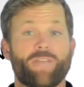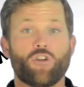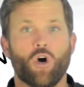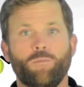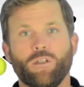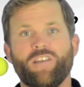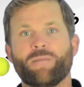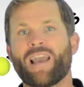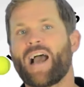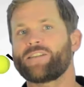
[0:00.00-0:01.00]
If you don't believe
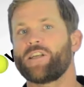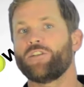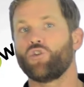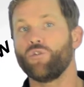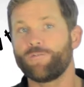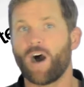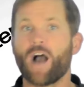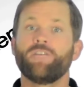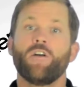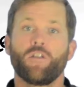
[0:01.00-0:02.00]
me, ask any
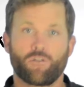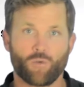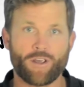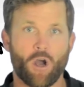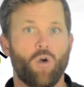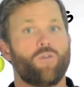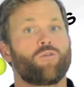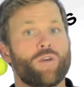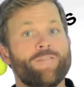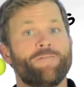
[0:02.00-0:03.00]
2-5, 3-0,
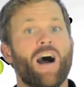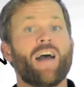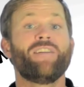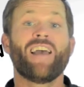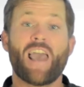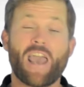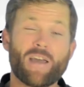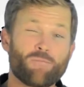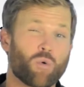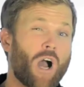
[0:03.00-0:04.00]
3-5,
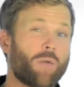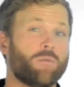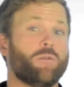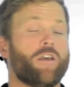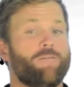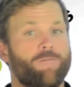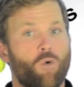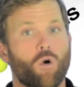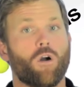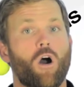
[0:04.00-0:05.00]
and probably
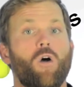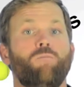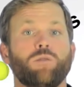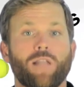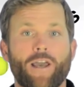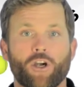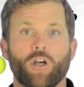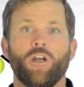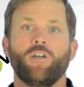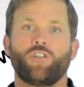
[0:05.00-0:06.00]
4-0
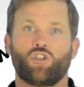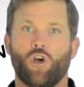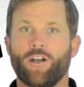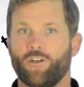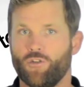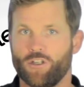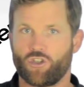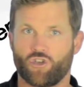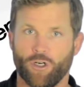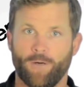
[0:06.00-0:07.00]
player to try to do
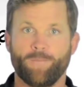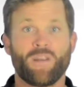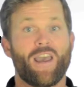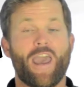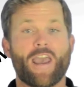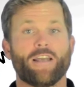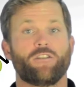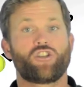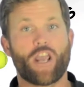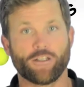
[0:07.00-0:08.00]
this drill.
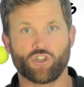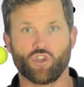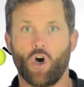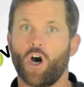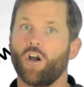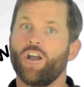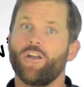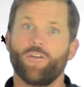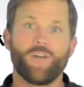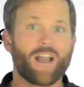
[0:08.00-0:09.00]
And chances are
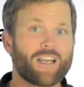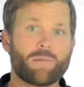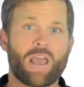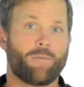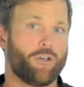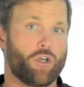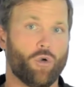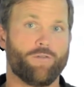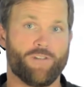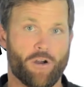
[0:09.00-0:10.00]
they're not going to be able to
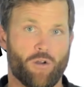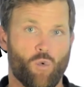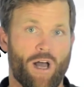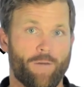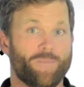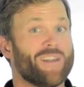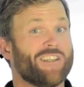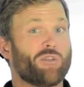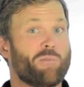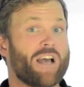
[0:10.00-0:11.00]
do it very well,
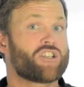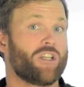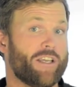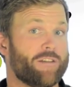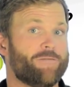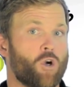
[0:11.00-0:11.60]
especially at